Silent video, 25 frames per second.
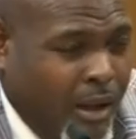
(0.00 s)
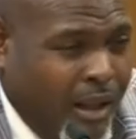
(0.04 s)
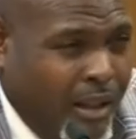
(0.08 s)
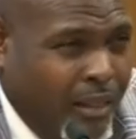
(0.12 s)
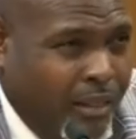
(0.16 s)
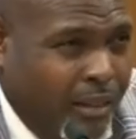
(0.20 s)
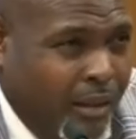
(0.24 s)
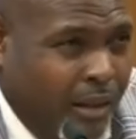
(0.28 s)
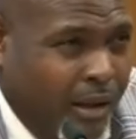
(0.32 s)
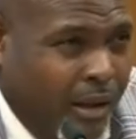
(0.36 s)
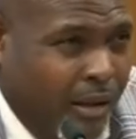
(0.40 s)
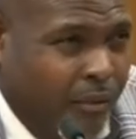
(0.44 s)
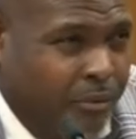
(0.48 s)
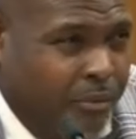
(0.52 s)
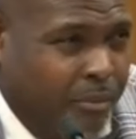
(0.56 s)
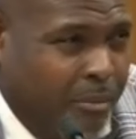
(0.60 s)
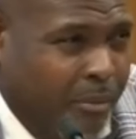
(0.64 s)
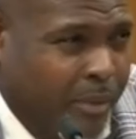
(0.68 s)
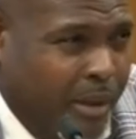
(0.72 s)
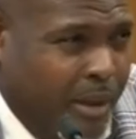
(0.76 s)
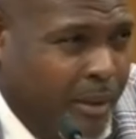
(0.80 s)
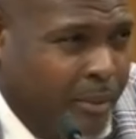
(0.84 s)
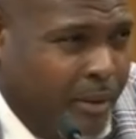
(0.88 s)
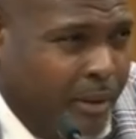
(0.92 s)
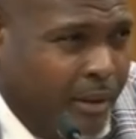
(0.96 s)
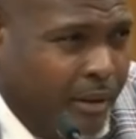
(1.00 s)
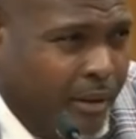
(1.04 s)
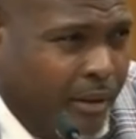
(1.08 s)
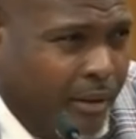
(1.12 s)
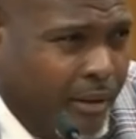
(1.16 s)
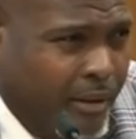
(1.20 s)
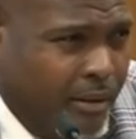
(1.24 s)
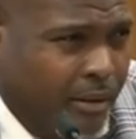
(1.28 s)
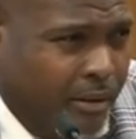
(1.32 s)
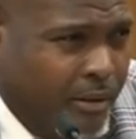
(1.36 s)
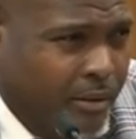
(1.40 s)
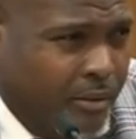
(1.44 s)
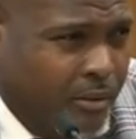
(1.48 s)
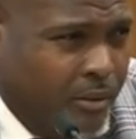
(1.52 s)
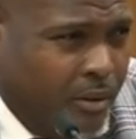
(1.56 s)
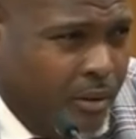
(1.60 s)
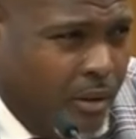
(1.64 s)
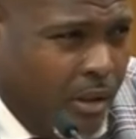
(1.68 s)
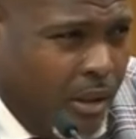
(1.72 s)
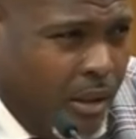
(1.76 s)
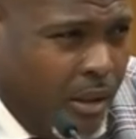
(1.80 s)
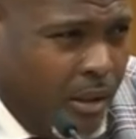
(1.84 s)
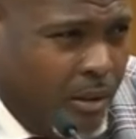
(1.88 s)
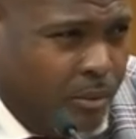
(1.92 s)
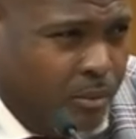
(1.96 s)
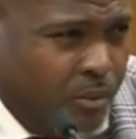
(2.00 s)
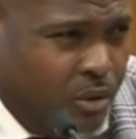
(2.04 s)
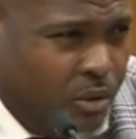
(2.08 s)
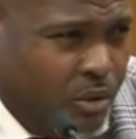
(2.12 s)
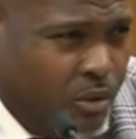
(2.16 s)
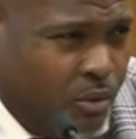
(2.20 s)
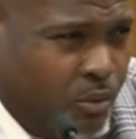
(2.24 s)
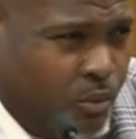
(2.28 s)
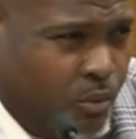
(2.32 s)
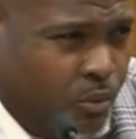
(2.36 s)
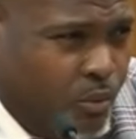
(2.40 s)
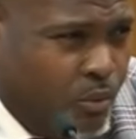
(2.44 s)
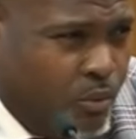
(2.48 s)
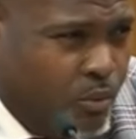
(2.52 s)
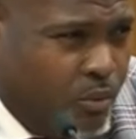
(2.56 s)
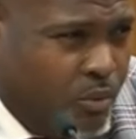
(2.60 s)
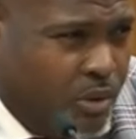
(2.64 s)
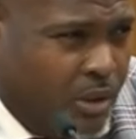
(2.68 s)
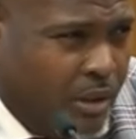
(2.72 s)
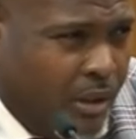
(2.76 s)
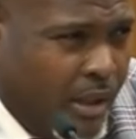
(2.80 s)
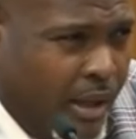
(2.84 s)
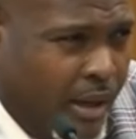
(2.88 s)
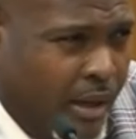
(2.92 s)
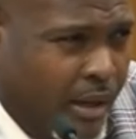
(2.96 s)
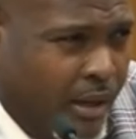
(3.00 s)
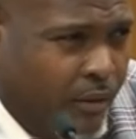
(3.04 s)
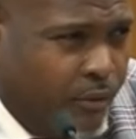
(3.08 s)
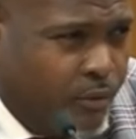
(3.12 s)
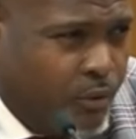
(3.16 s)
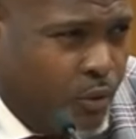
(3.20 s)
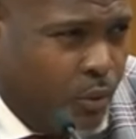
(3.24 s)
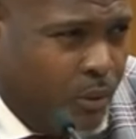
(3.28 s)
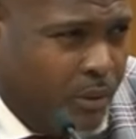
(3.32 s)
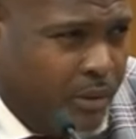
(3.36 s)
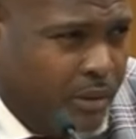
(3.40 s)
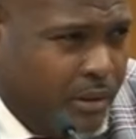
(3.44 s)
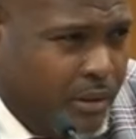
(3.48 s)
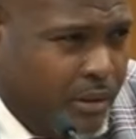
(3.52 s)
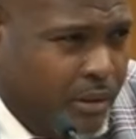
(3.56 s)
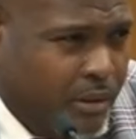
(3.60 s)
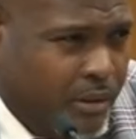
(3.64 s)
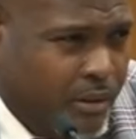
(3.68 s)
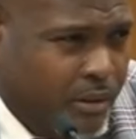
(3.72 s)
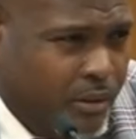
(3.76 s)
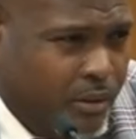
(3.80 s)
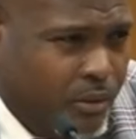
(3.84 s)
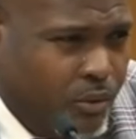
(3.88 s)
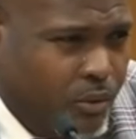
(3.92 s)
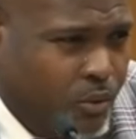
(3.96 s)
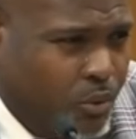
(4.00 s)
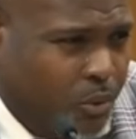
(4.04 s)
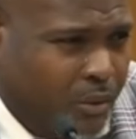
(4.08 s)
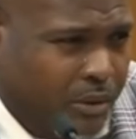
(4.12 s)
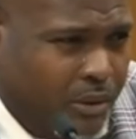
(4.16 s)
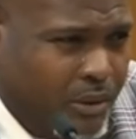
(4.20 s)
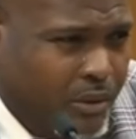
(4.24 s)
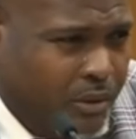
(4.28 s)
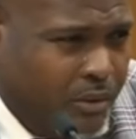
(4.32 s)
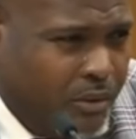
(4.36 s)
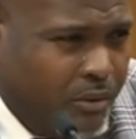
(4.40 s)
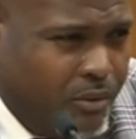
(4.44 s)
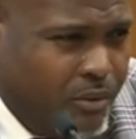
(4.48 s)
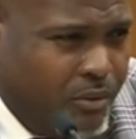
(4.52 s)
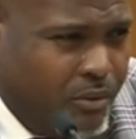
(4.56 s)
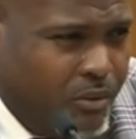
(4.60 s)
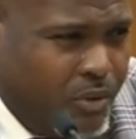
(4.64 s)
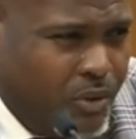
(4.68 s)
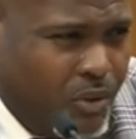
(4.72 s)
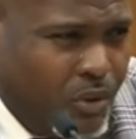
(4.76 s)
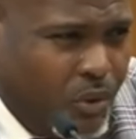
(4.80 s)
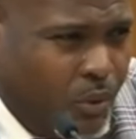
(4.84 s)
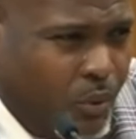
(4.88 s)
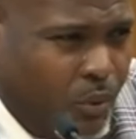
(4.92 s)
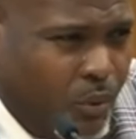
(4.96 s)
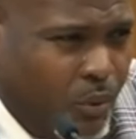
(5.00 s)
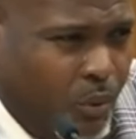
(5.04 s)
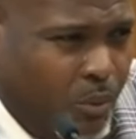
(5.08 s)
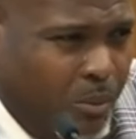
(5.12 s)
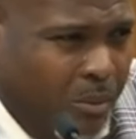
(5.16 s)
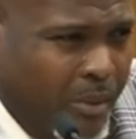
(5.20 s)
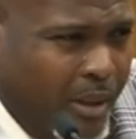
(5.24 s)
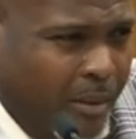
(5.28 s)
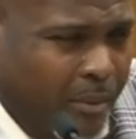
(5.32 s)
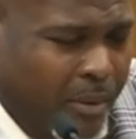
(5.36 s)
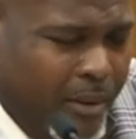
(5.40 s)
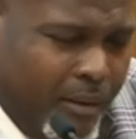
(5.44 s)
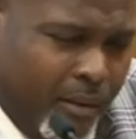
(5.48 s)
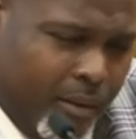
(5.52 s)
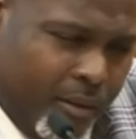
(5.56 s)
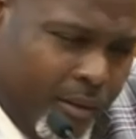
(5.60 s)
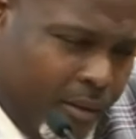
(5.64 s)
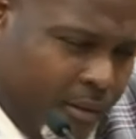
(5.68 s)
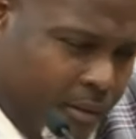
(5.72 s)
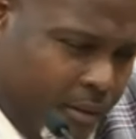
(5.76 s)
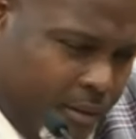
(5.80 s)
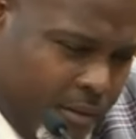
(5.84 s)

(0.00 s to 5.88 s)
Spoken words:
I left maybe June, July of 2022, maybe.